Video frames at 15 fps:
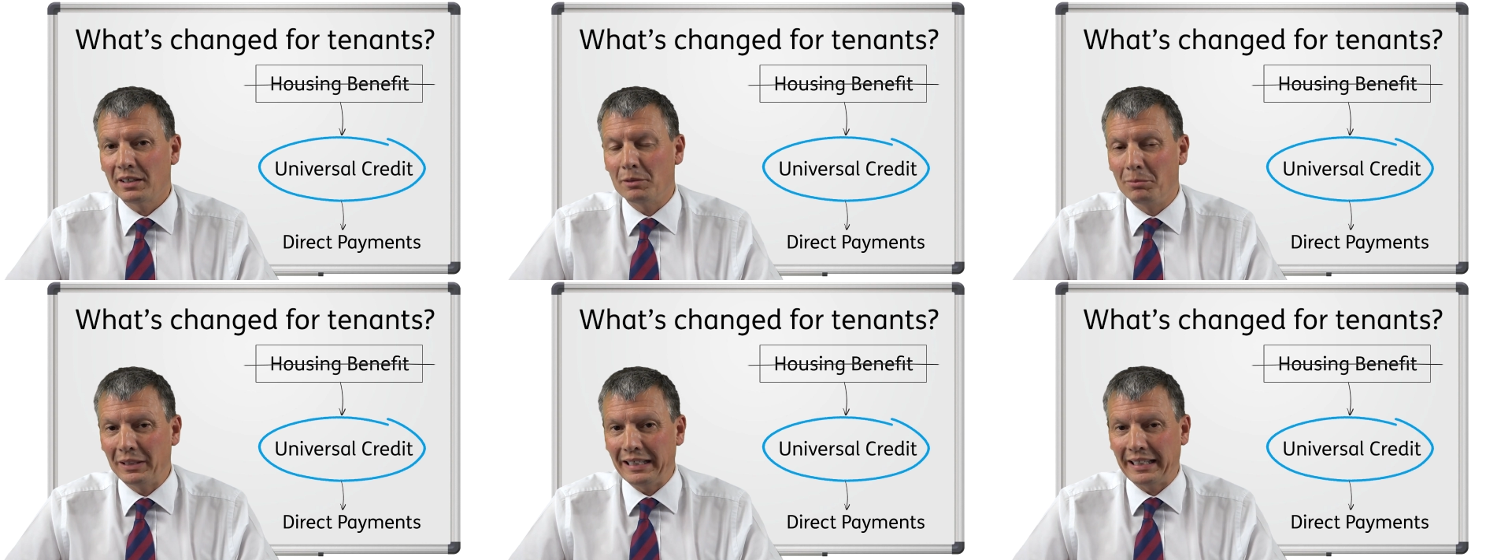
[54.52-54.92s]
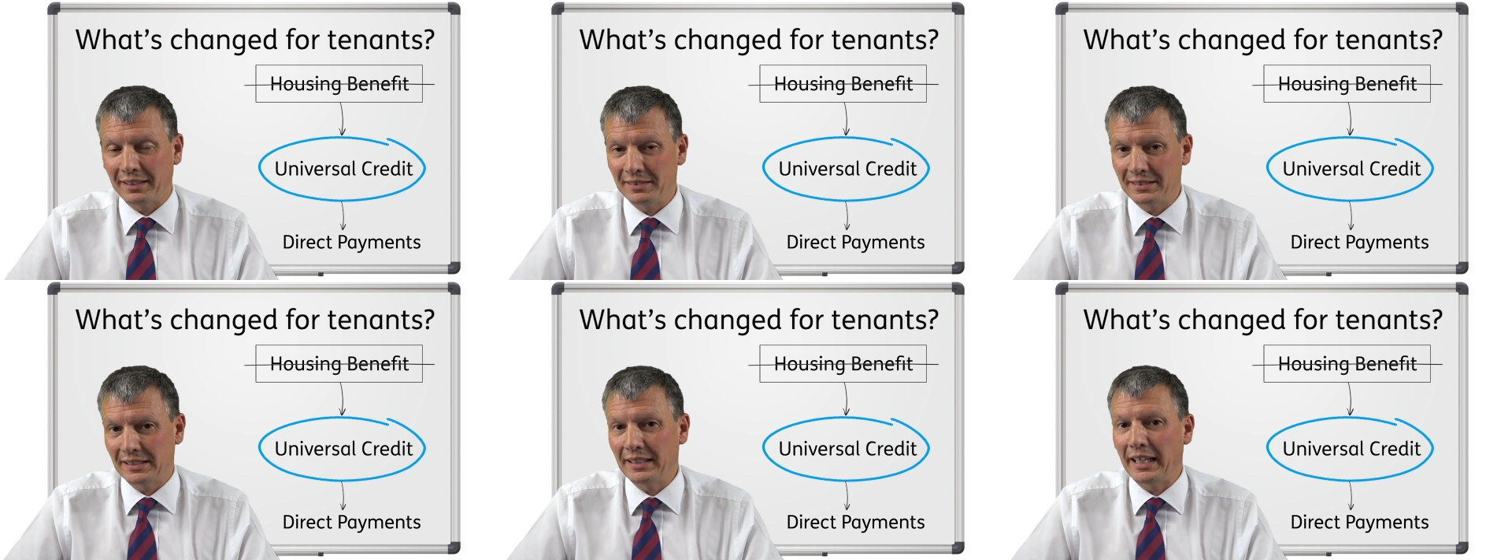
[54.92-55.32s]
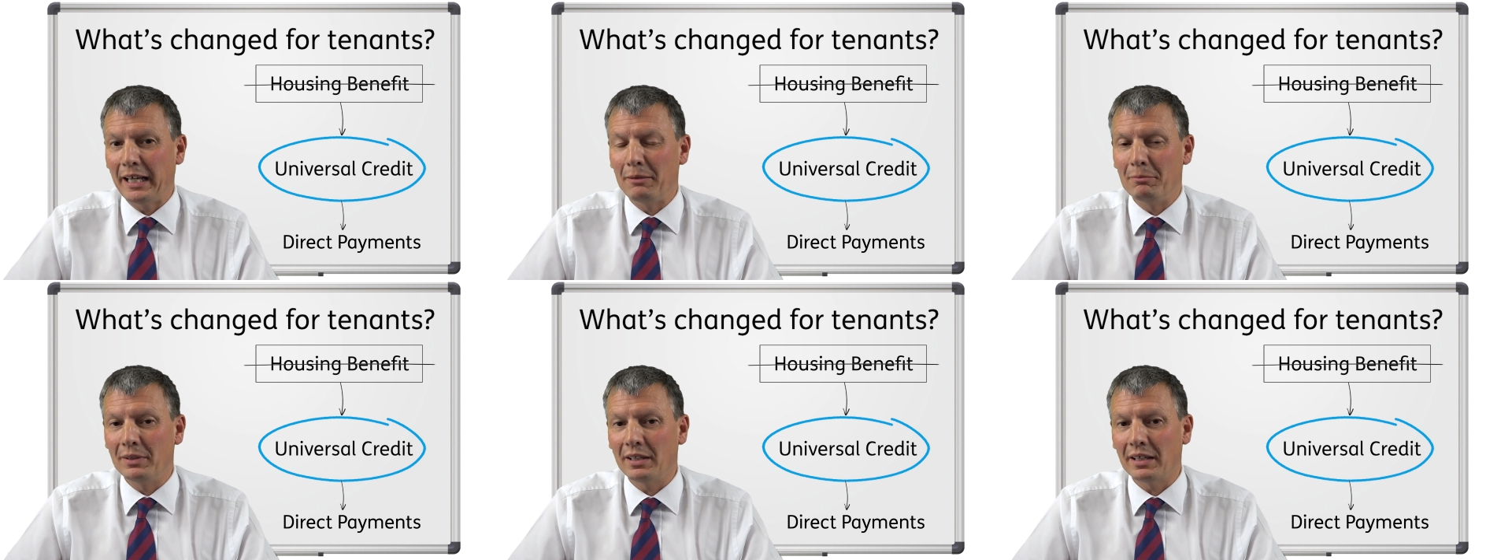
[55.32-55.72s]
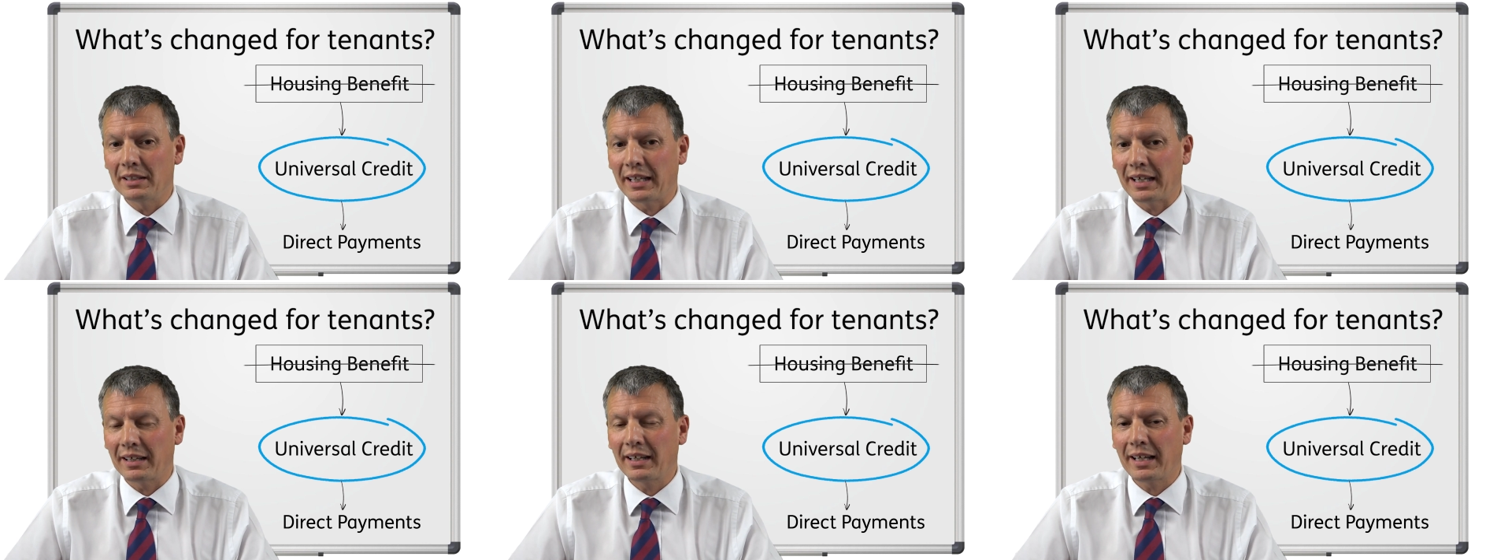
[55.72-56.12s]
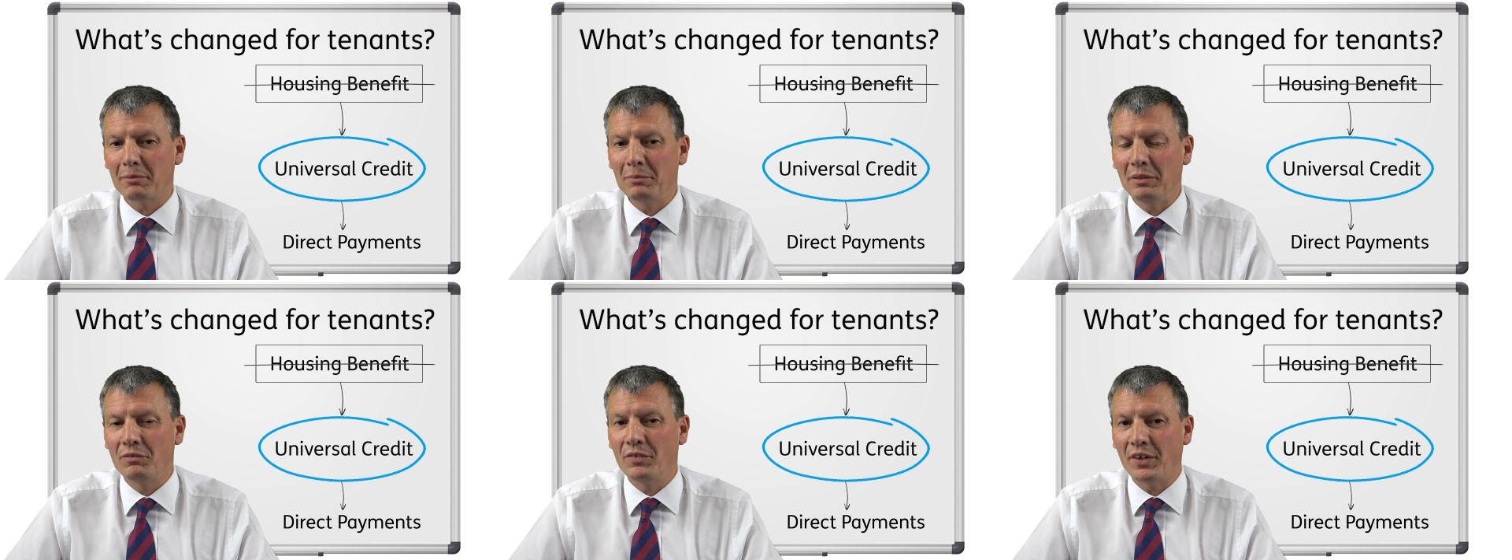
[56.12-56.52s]
The money goes to them, and that
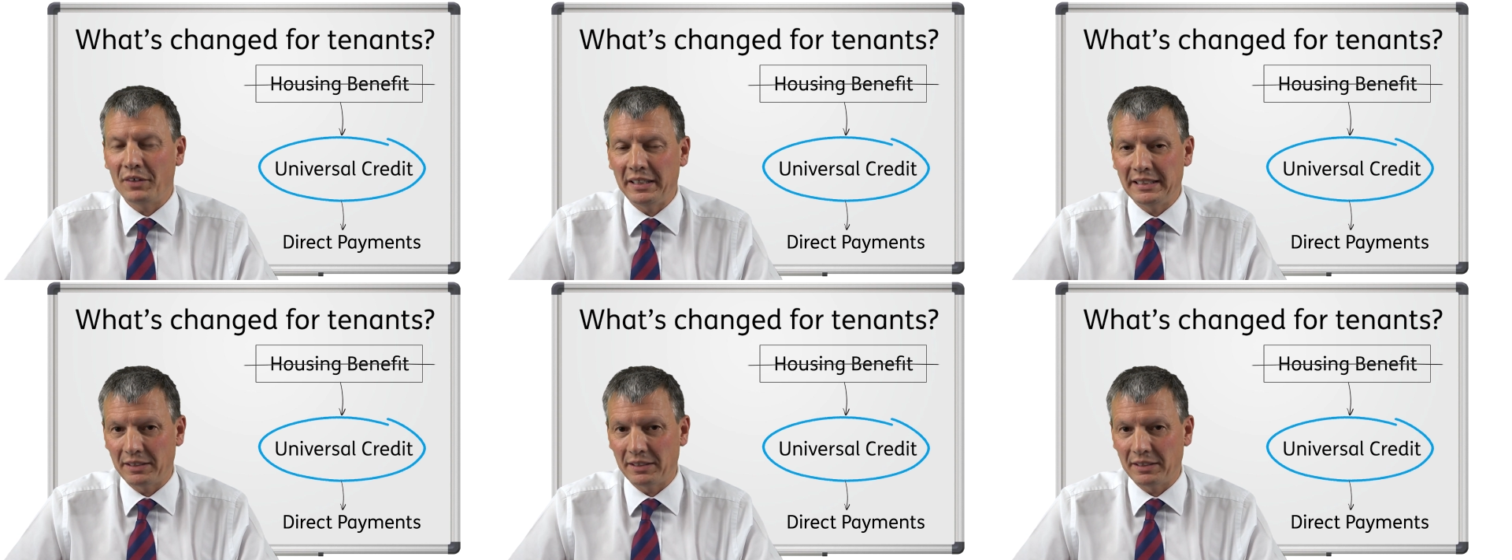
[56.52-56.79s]
can be very